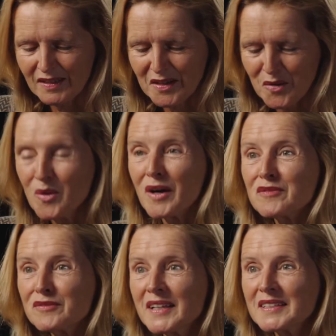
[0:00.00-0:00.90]
who are
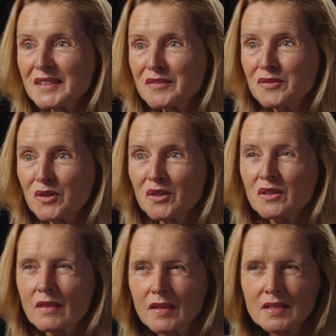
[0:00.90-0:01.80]
fighting for
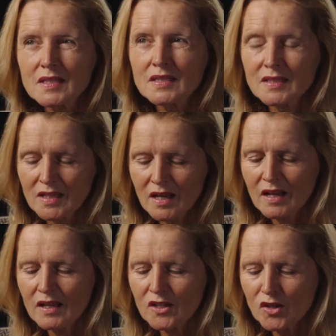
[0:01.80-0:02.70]
this
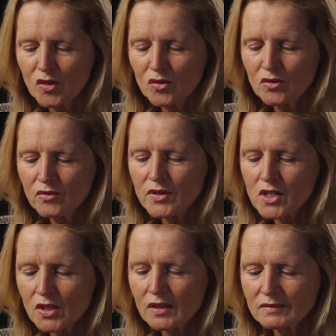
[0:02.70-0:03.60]
new
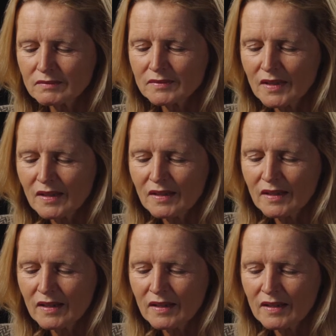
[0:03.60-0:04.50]
vision,
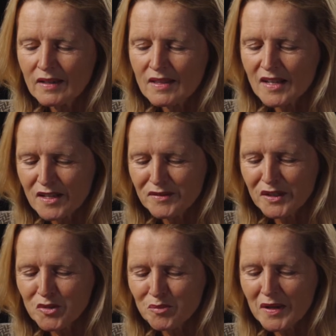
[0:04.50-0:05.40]
the living
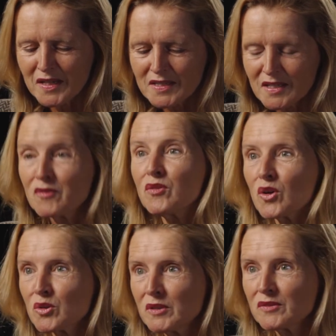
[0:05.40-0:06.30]
space
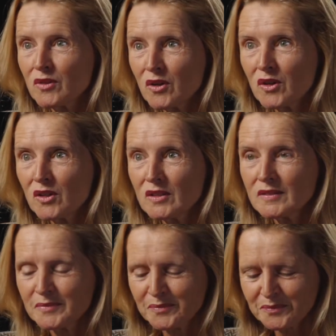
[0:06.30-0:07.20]
affordable for all
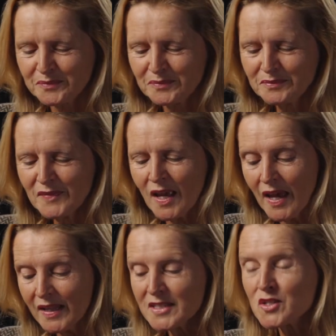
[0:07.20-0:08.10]

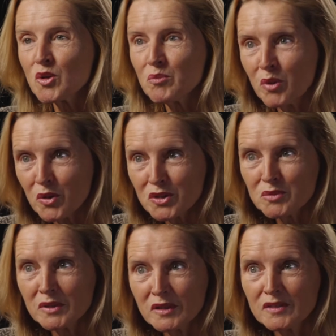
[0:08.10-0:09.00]
and
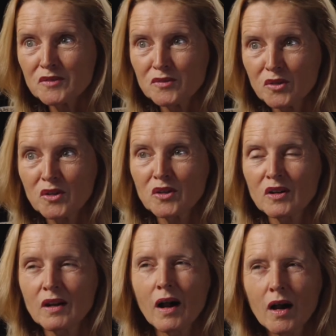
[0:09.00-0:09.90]
supportable for
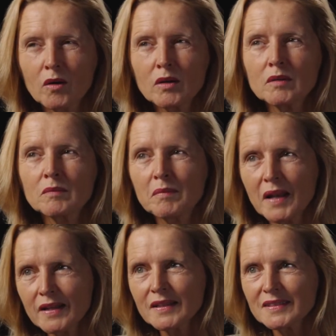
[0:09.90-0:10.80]
our
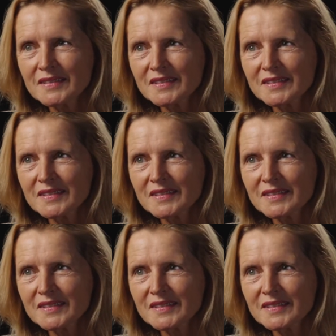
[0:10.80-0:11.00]
planet?